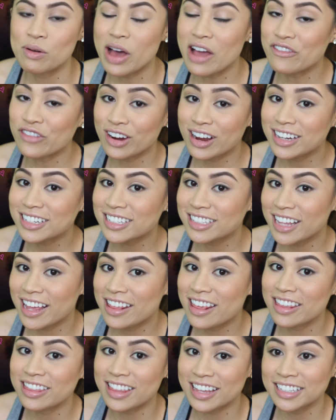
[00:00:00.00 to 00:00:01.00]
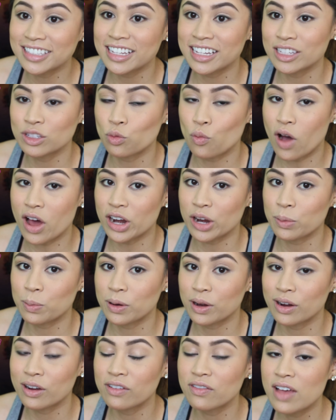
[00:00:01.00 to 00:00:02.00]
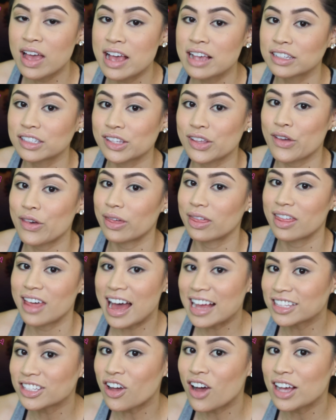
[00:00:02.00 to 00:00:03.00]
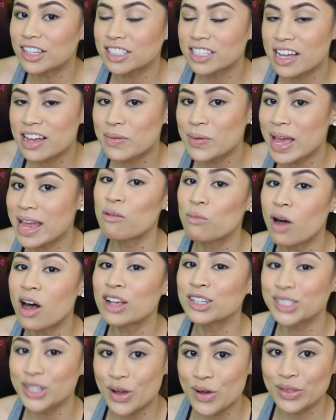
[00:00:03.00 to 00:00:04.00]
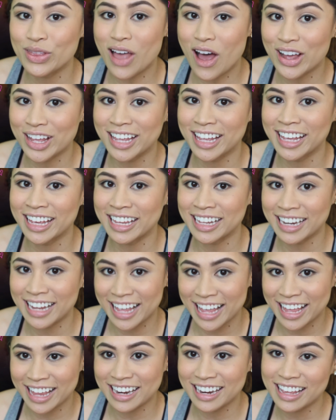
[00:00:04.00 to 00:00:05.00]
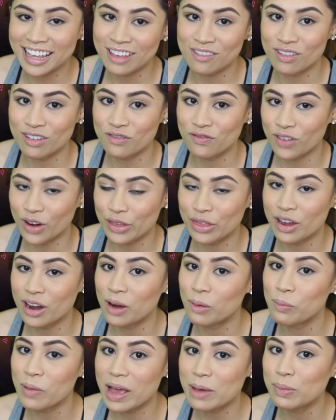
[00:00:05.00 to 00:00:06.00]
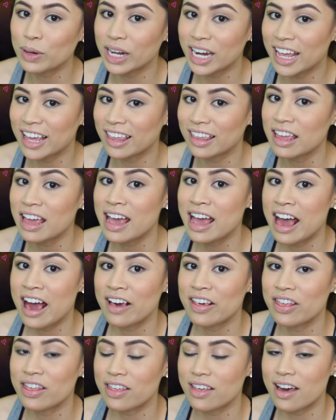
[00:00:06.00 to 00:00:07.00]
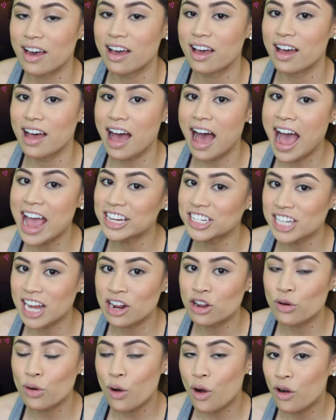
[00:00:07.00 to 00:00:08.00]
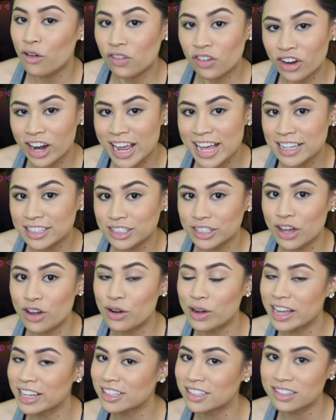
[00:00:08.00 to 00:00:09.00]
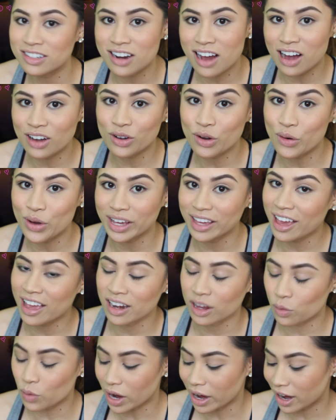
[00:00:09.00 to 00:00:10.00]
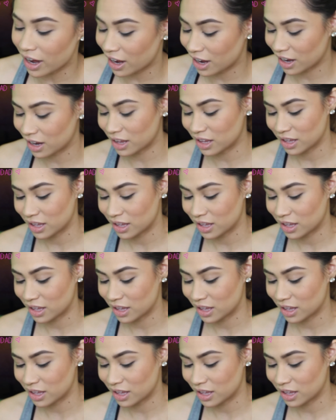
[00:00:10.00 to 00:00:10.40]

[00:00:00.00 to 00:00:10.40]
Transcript: I forgot to say that this is waterproof, so that's awesome. I'm also locking it in even further by putting the eyeshadow over it, so it's not going anywhere.